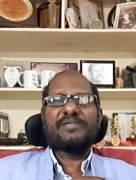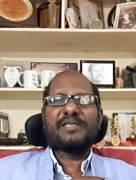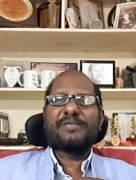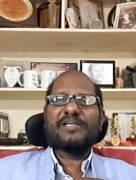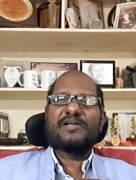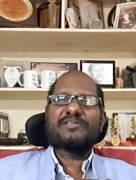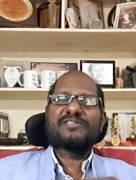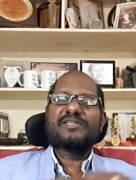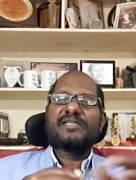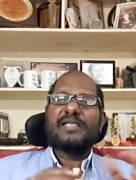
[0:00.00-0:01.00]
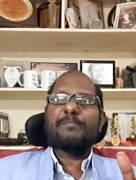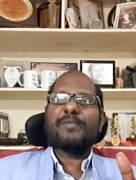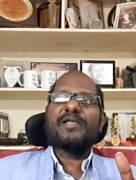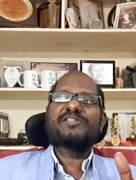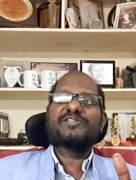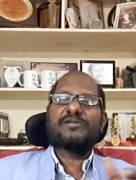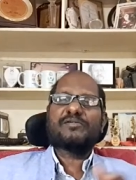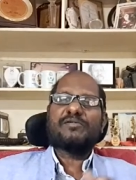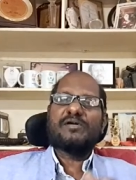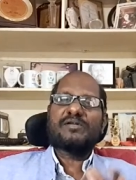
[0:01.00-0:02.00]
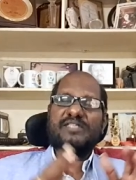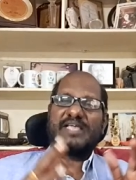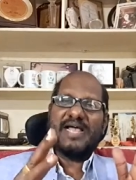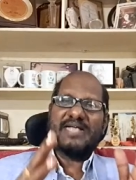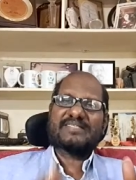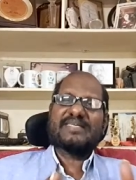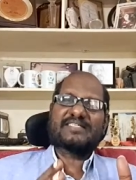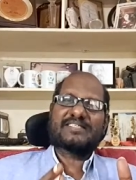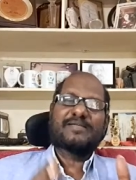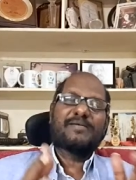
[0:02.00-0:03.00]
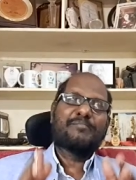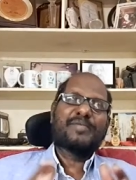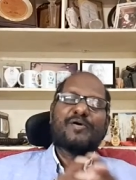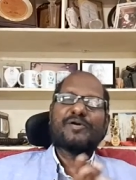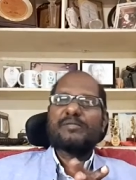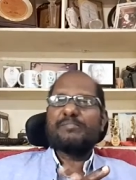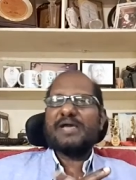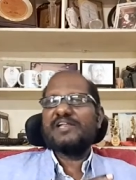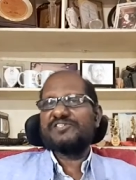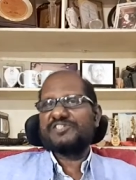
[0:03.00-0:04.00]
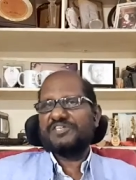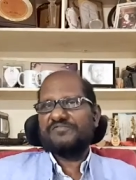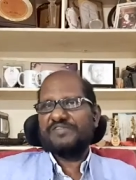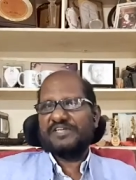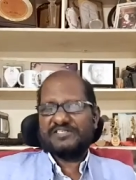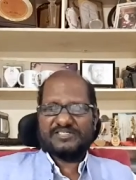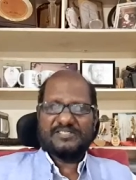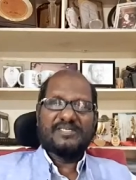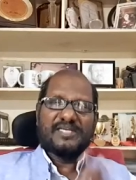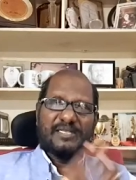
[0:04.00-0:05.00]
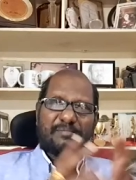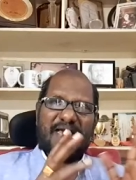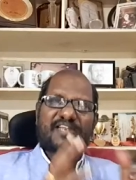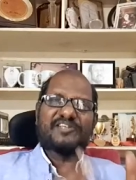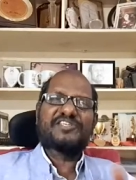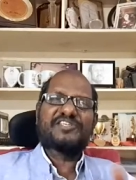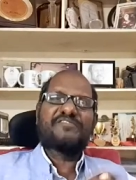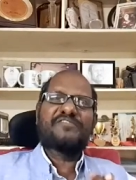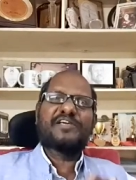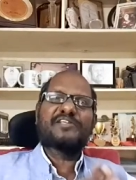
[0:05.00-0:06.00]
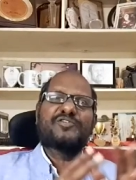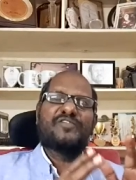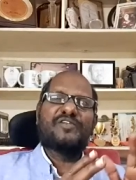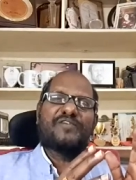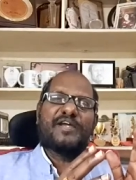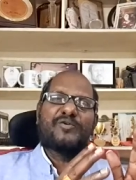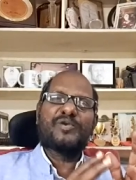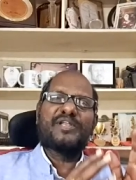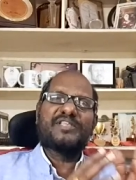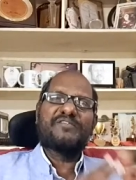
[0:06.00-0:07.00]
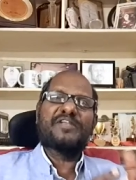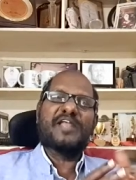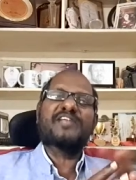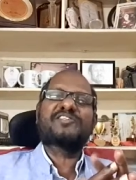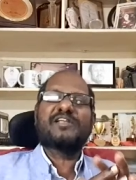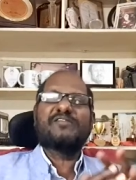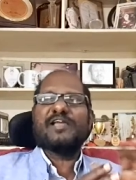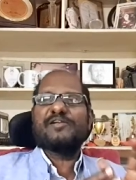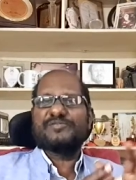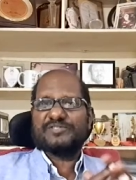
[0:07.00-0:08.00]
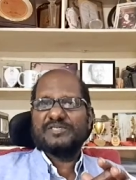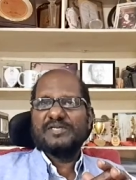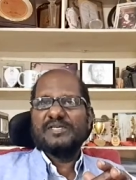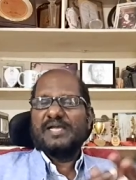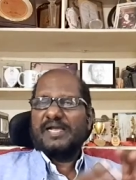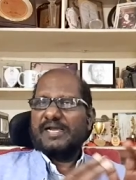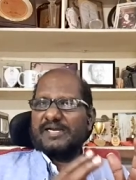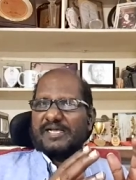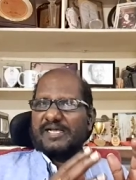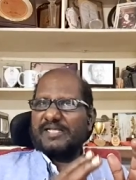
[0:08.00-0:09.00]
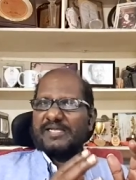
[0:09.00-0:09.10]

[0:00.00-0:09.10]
public, because employees are called the assets beyond the balance sheet figures. In balance sheet figures, you will find only the financial values and